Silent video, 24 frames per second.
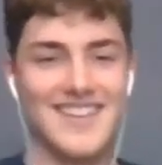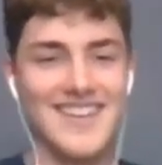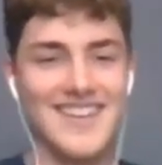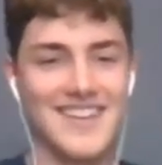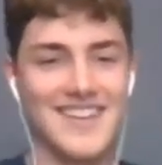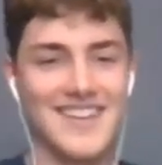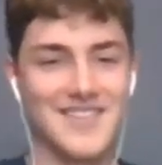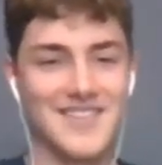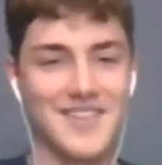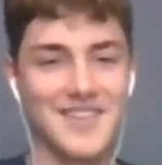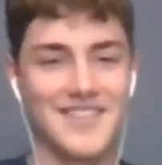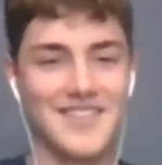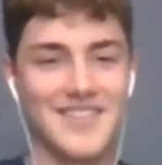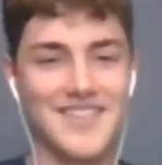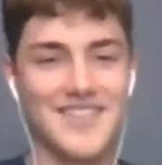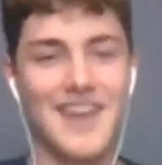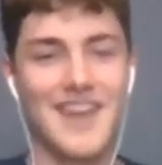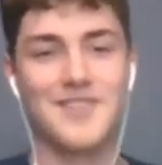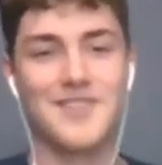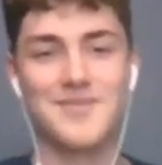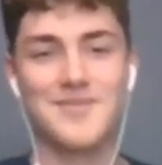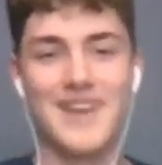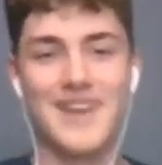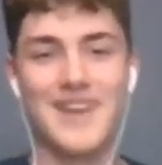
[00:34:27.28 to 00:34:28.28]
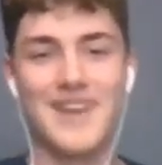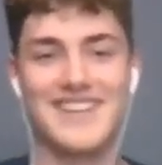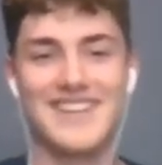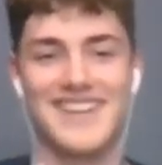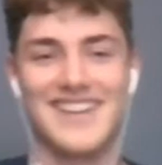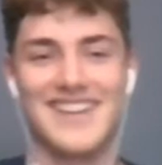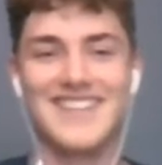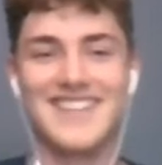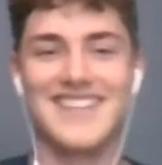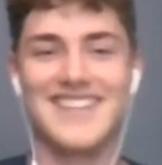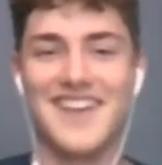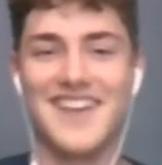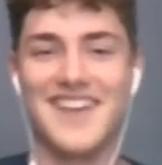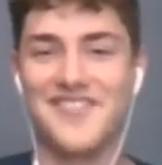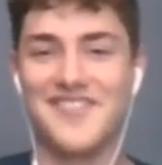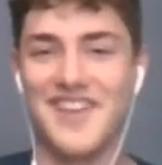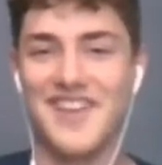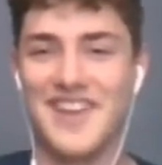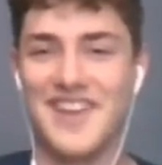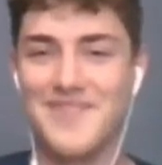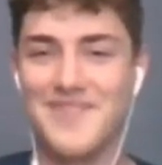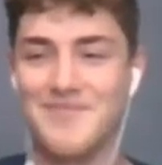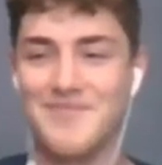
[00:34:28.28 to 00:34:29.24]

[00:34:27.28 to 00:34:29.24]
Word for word: So that was my chance at fame.